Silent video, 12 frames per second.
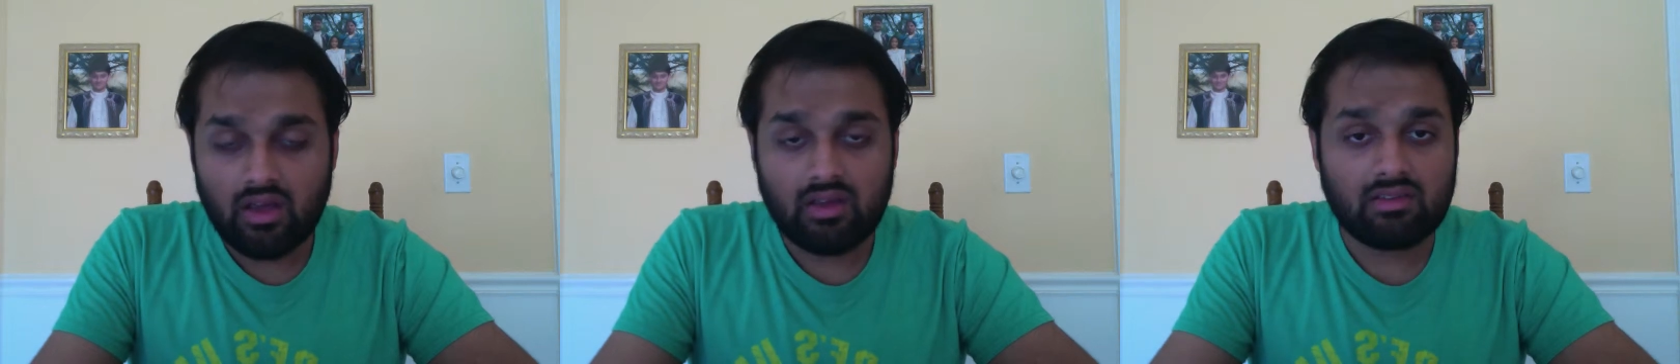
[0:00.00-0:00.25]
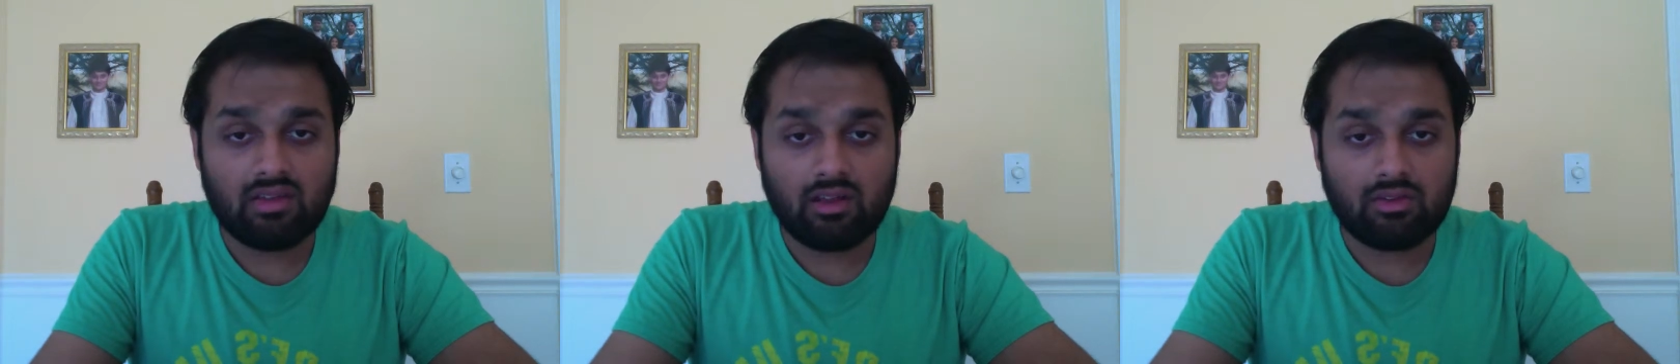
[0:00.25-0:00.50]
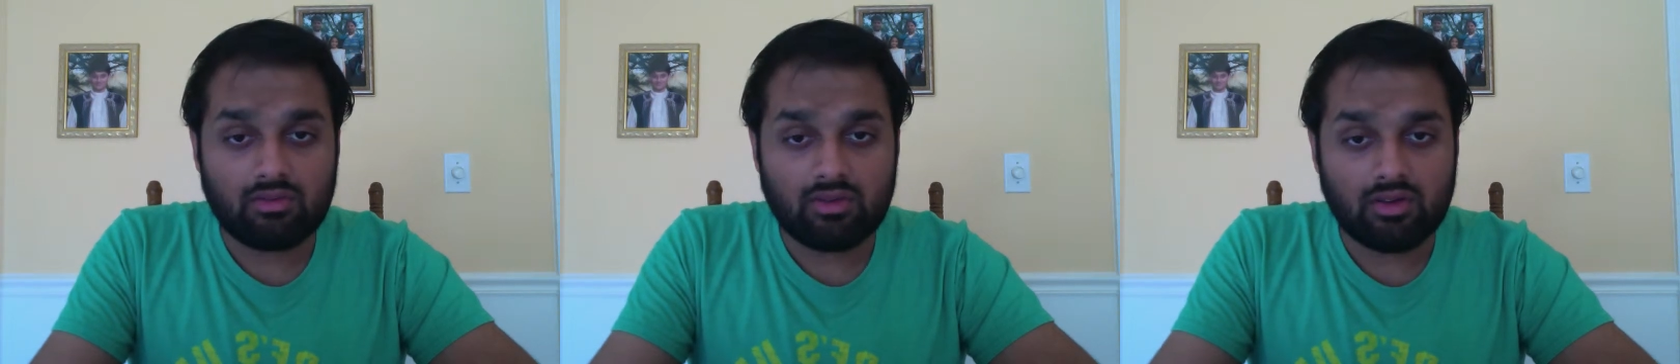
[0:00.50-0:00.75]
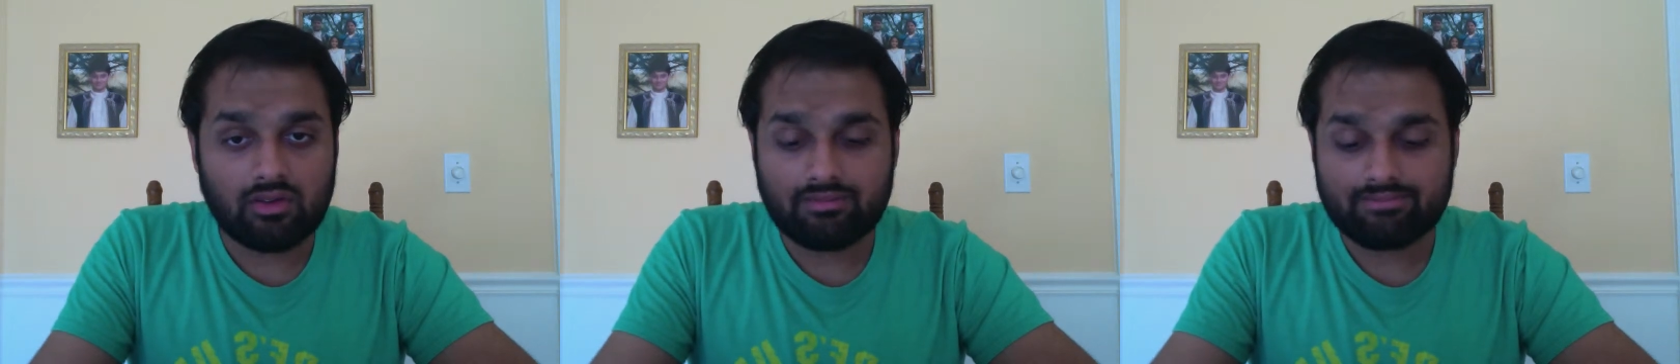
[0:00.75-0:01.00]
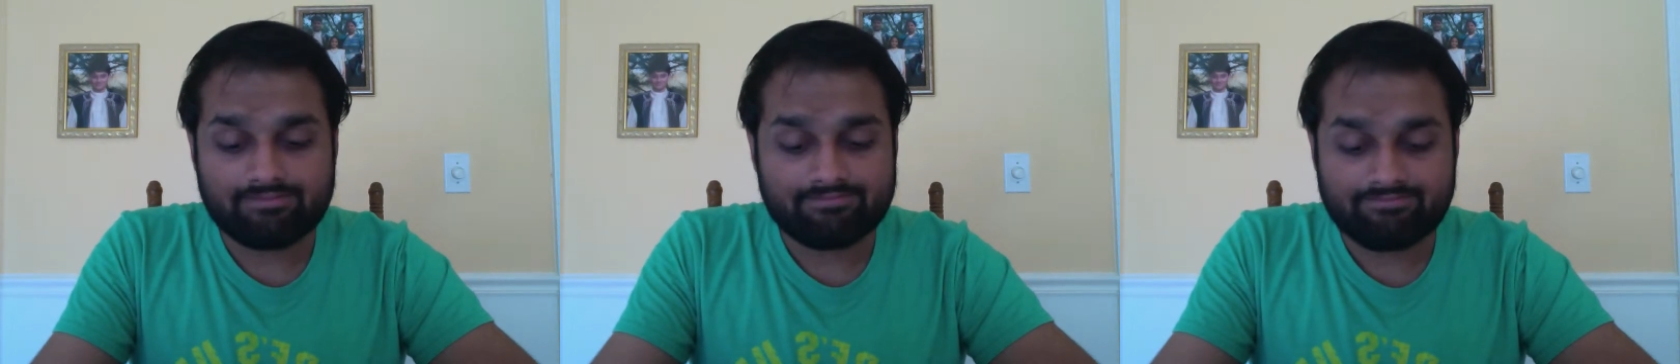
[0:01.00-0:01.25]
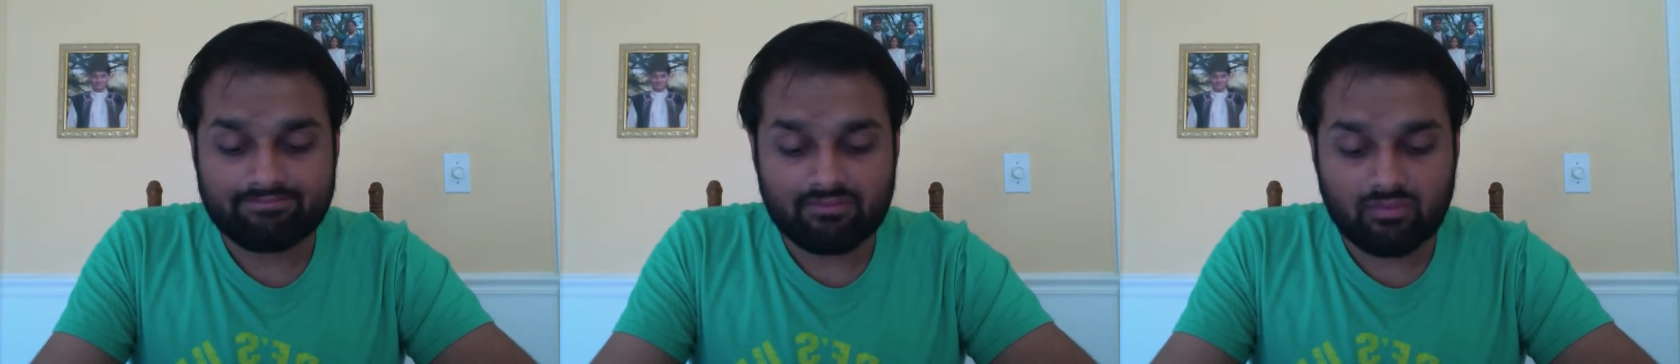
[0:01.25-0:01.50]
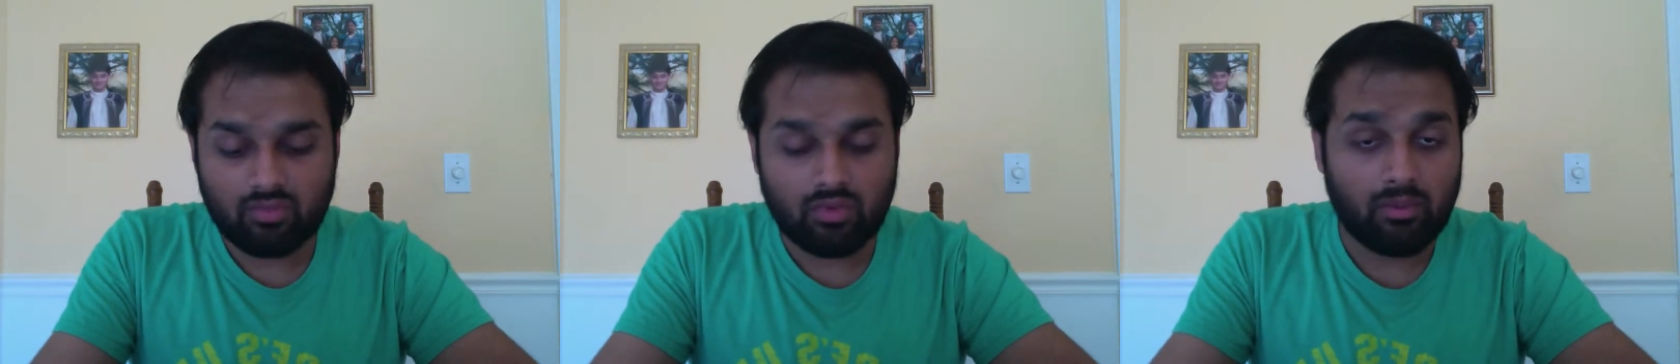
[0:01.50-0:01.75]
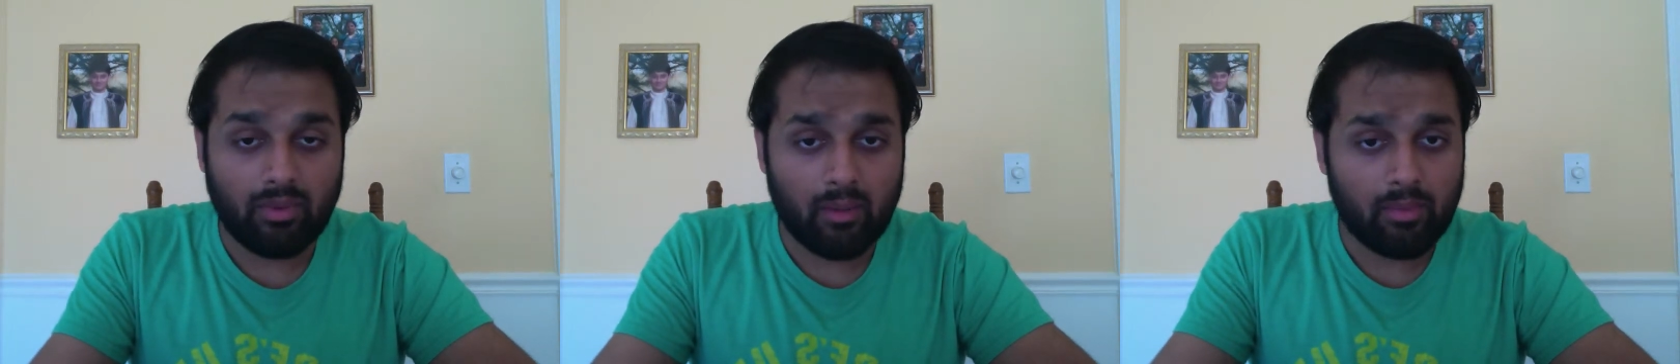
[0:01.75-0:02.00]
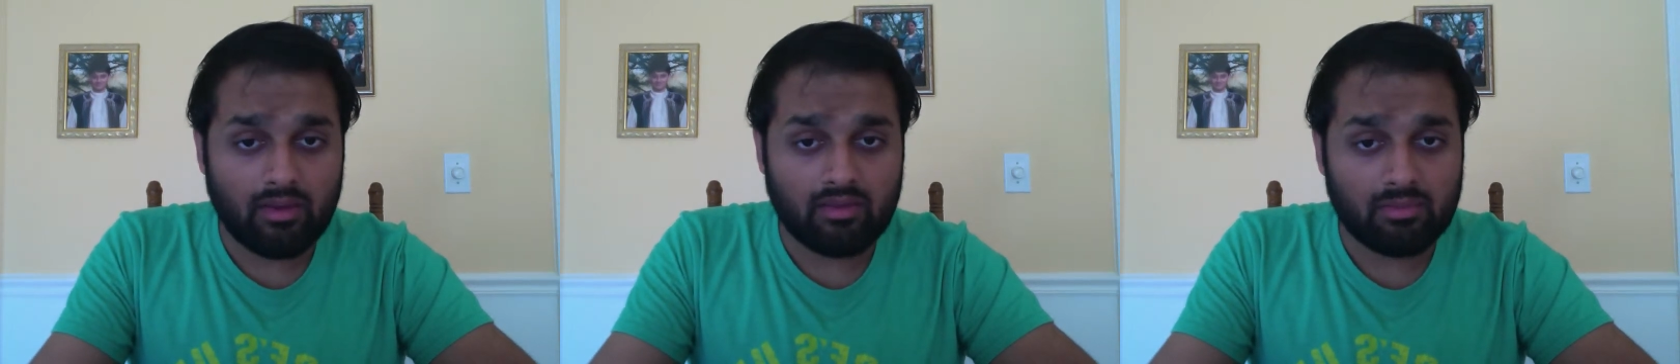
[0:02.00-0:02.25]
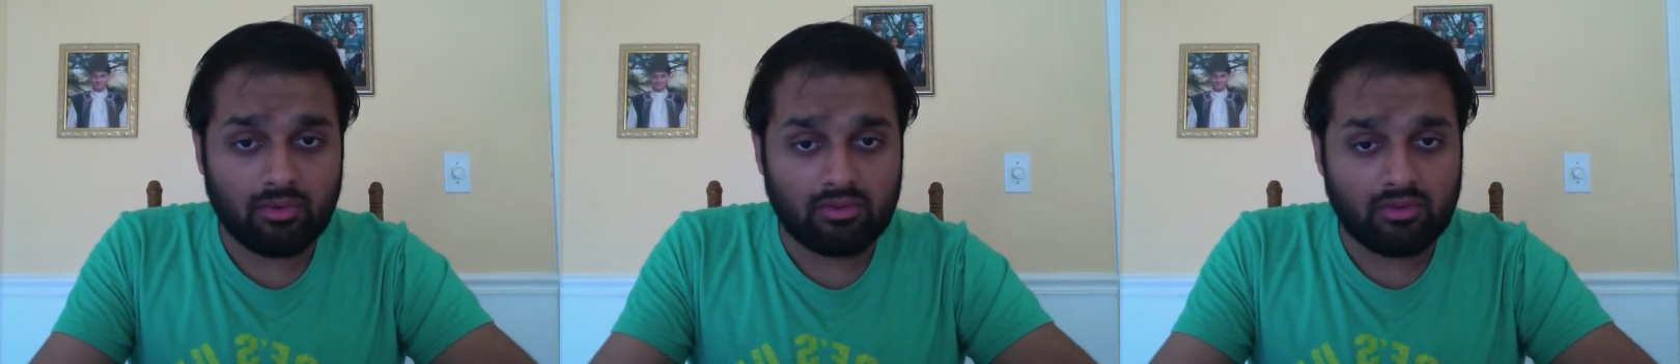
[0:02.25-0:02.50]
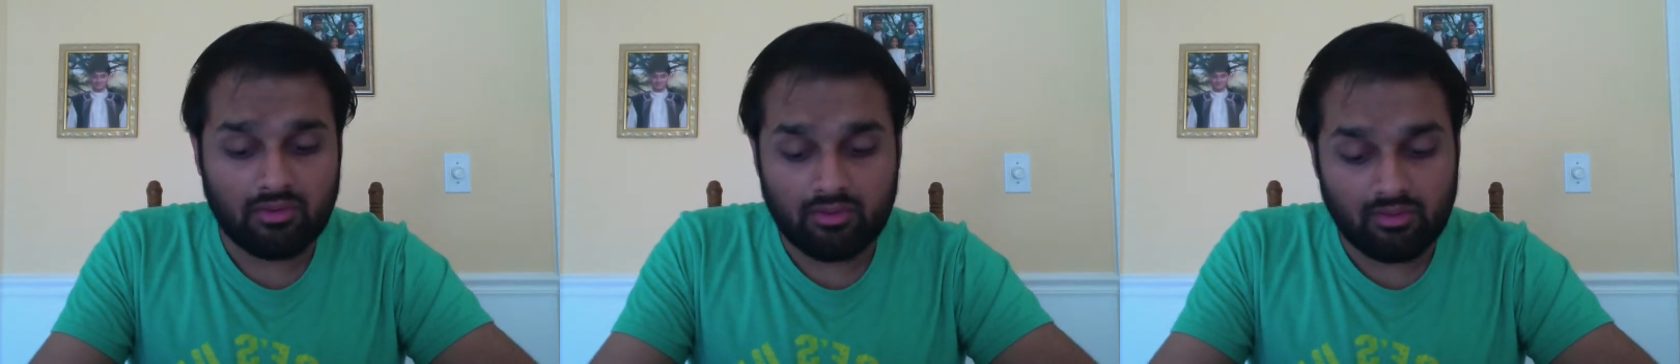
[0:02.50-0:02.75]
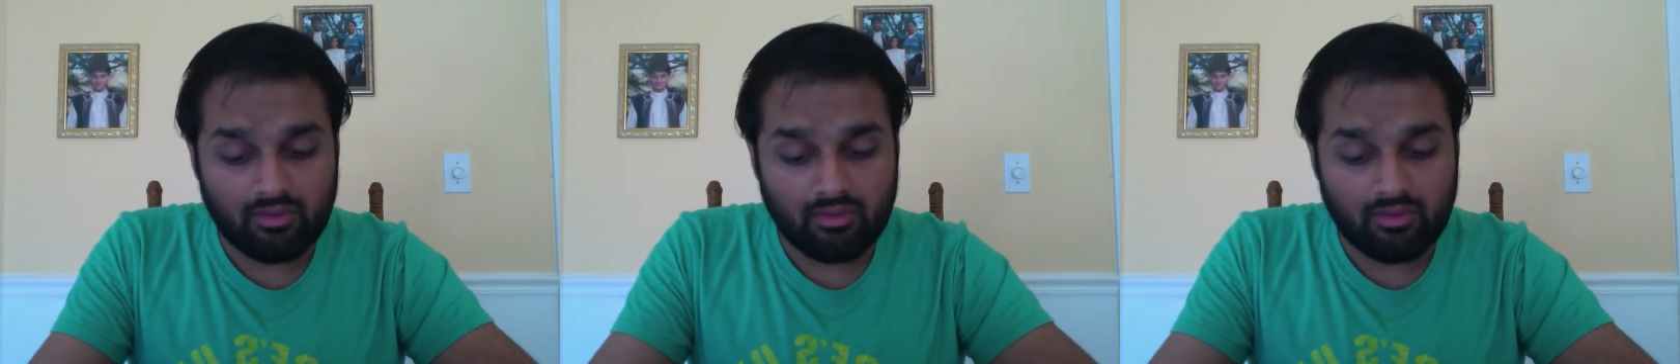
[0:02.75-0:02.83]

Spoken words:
it's not doing what a bypass is supposed to do.